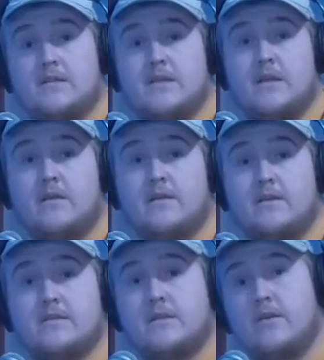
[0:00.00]
I'll, I say it
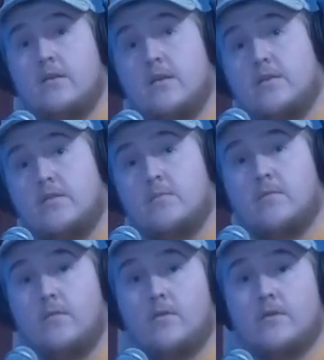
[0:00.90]
like this, and I heard it on
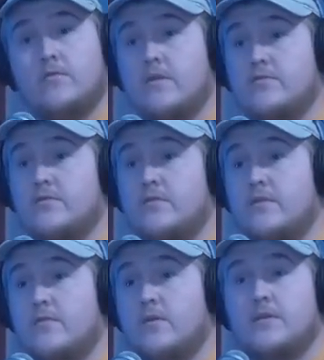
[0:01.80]
YouTube before, you're trying to
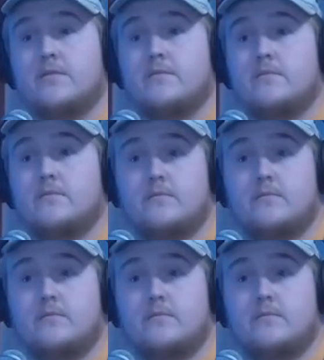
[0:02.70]
shoot the deer twice.